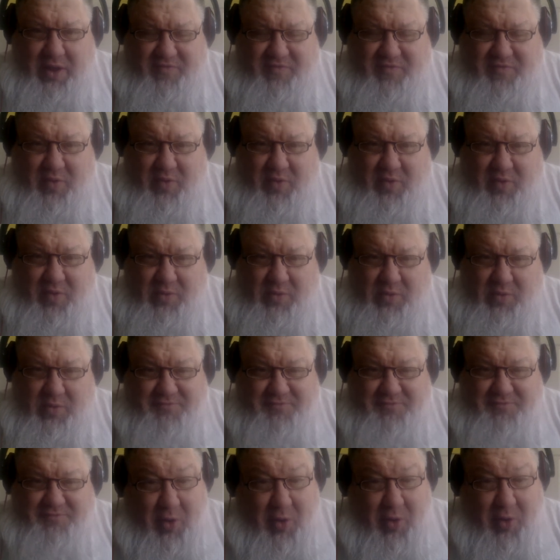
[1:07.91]
to give
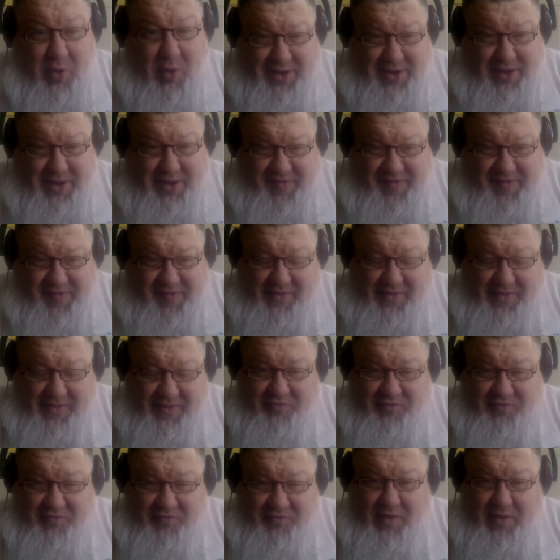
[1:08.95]
a moment of silence
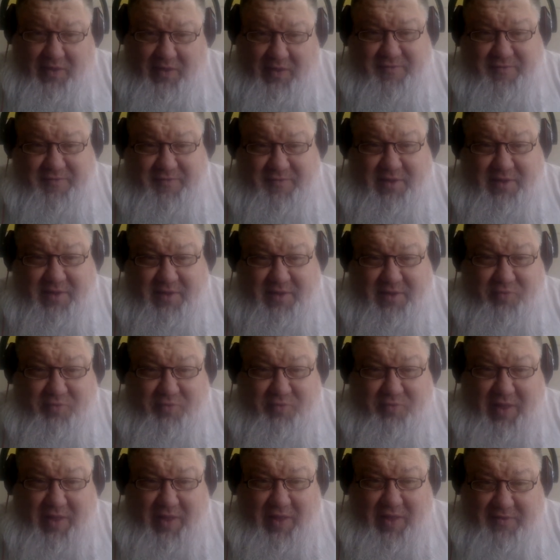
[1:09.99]
for all the victims we
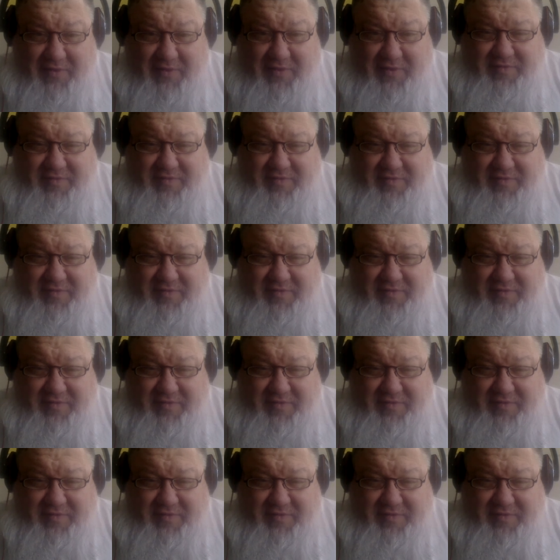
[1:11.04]
lost,